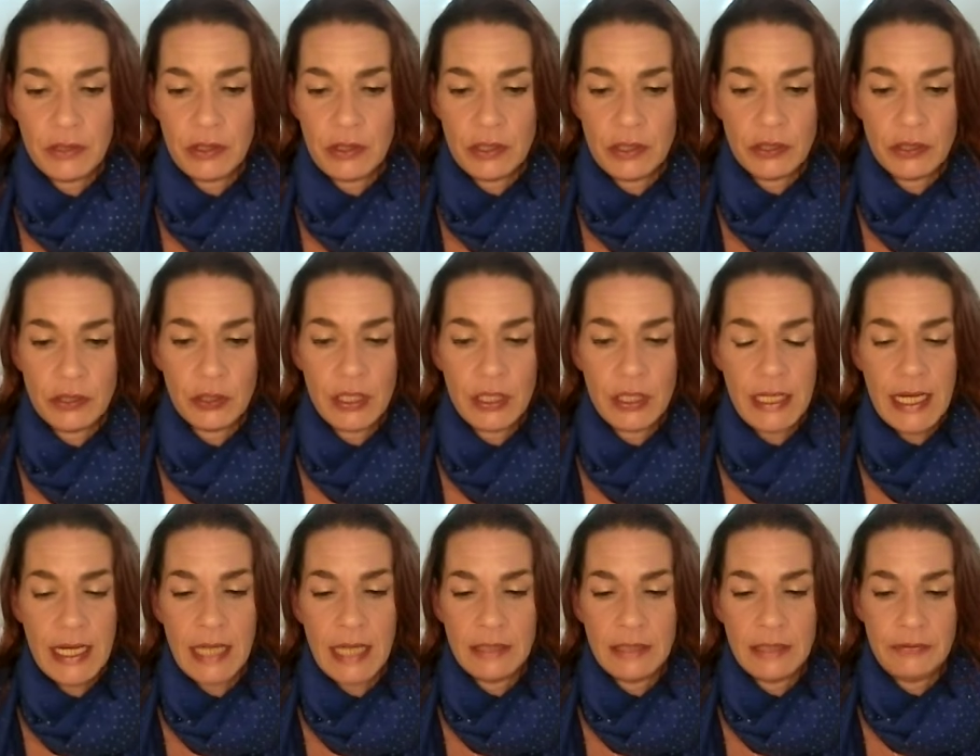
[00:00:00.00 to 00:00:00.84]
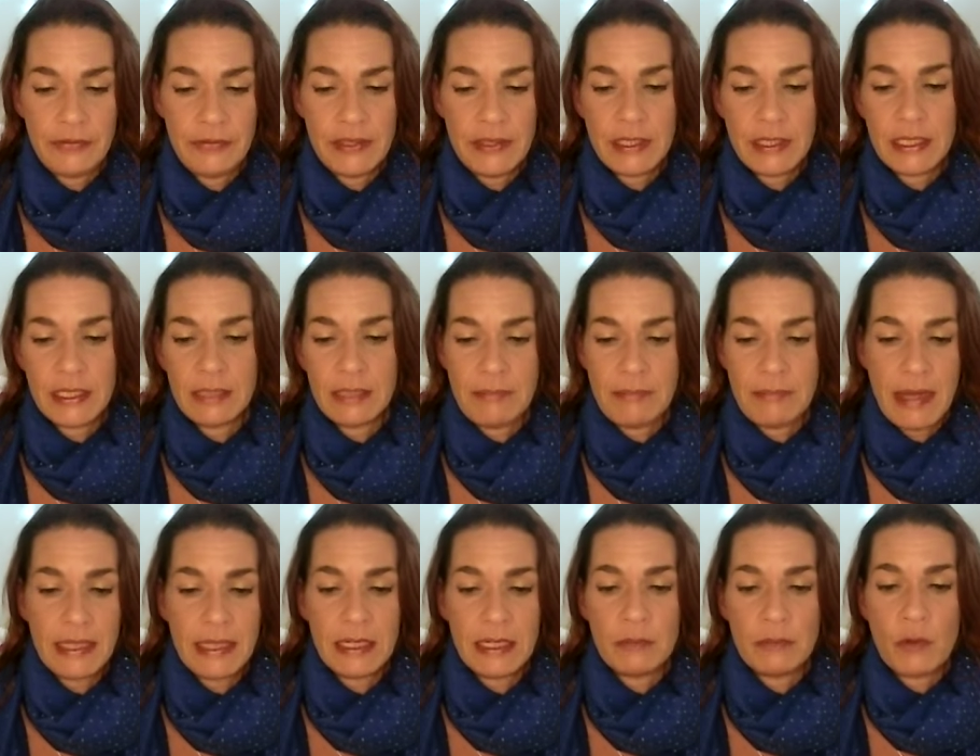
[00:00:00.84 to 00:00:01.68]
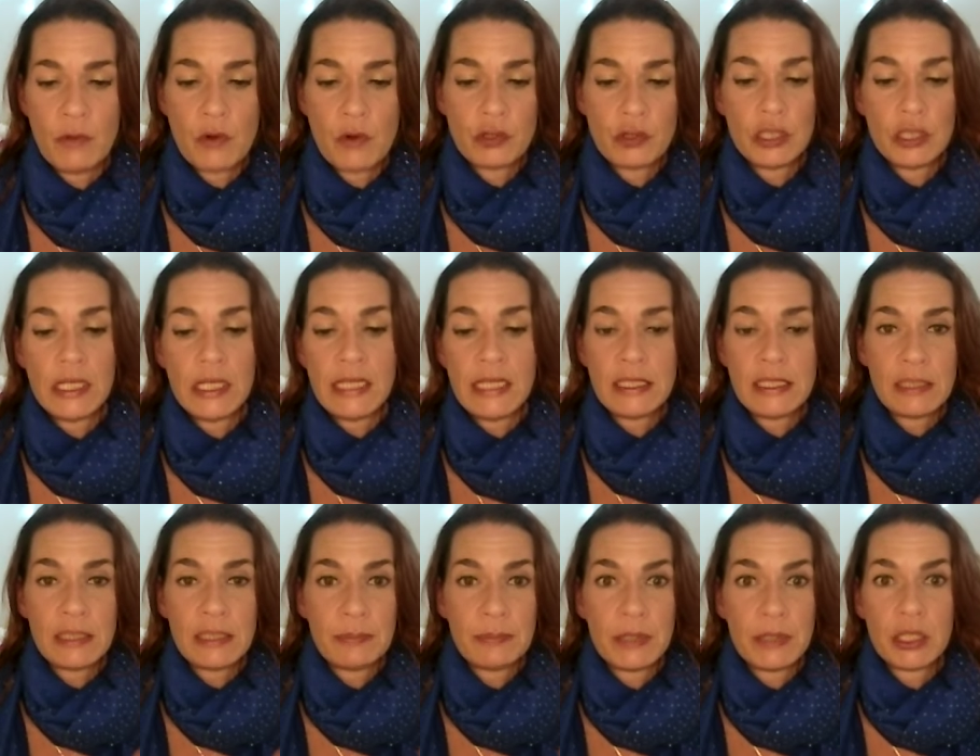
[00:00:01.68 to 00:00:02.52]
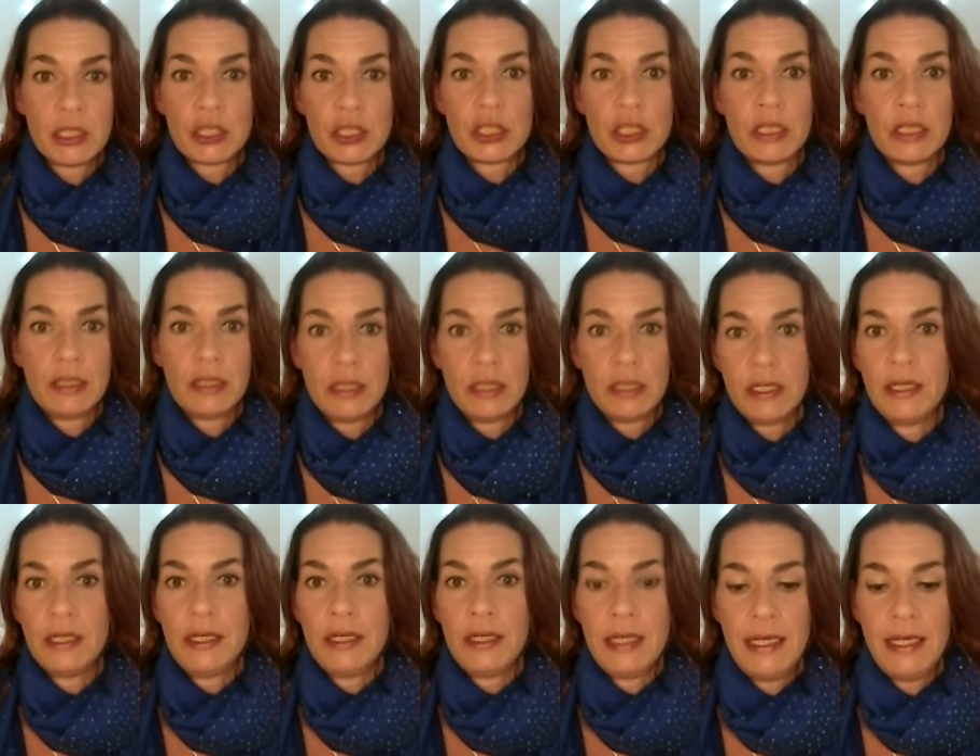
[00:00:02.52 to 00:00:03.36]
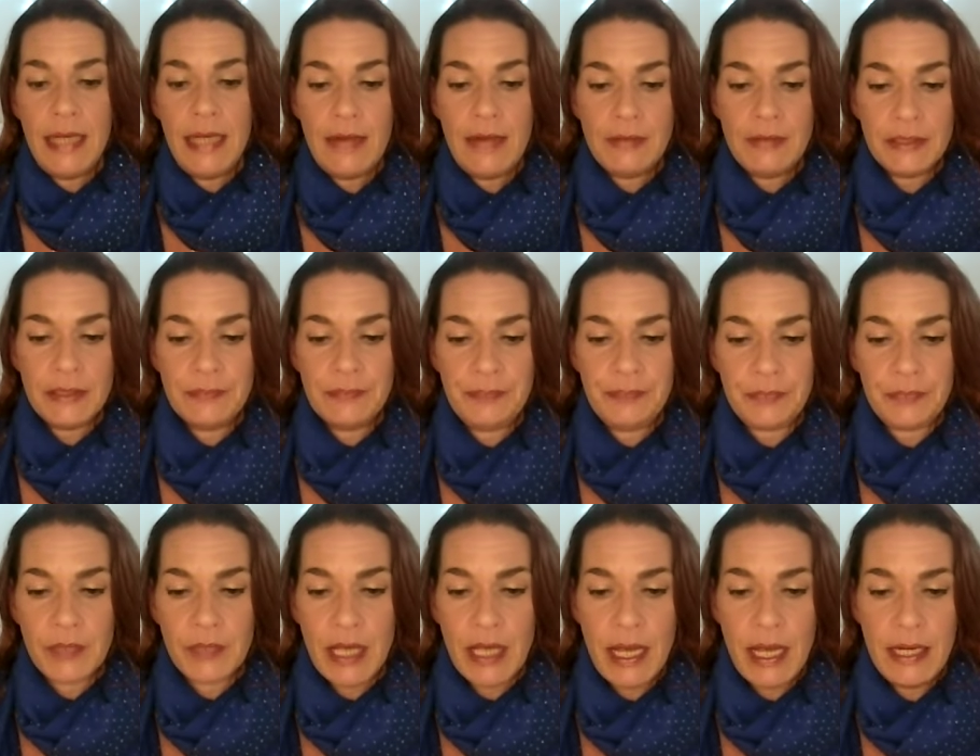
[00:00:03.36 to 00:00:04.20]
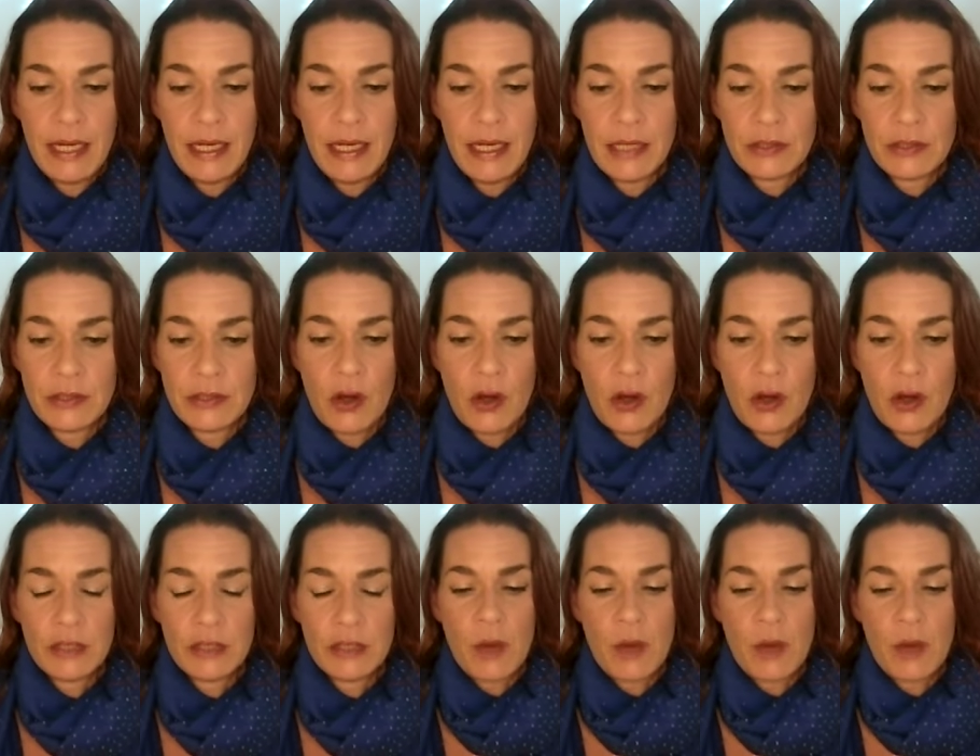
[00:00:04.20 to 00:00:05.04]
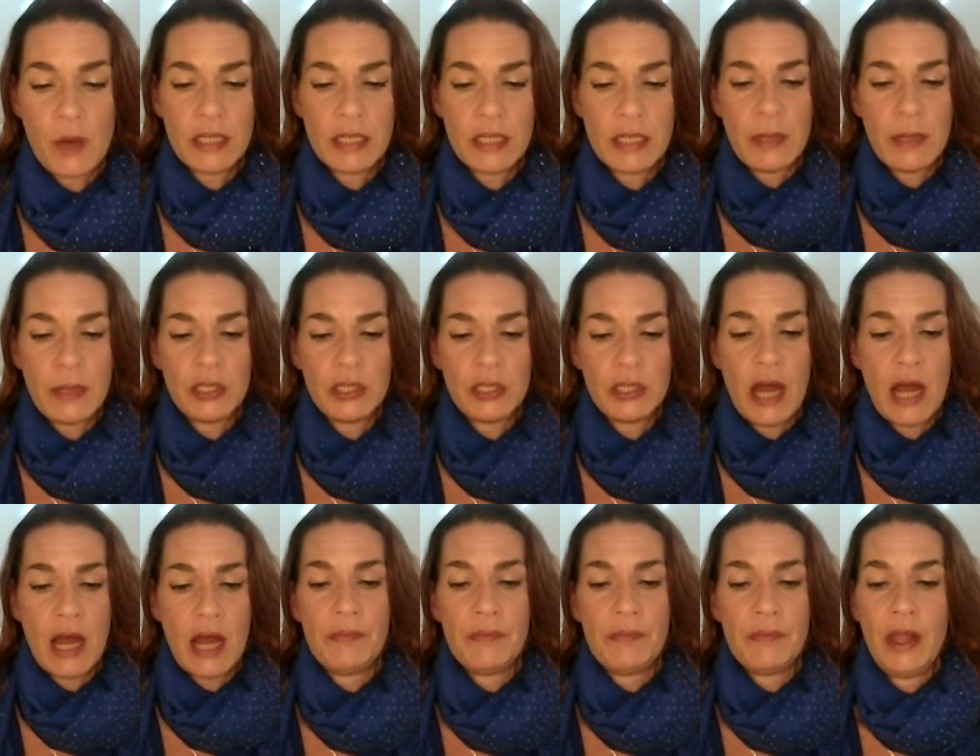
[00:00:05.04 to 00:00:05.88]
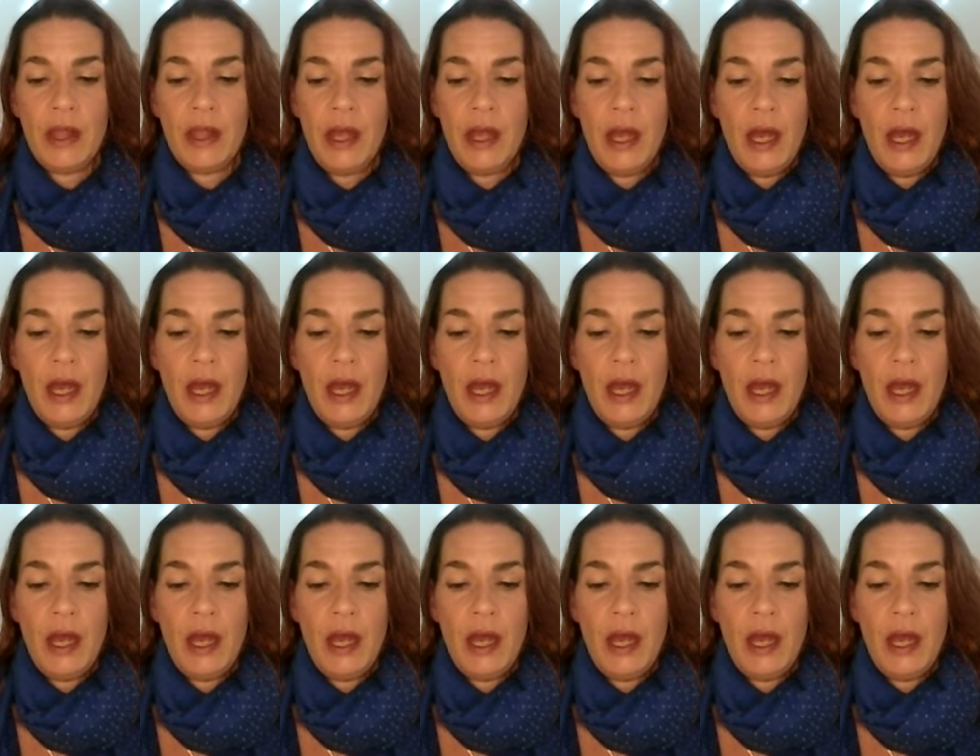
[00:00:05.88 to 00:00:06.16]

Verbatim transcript: for it all to clear at a physical, mental, emotional, and spiritual level. Okay, it's all is one, especially now.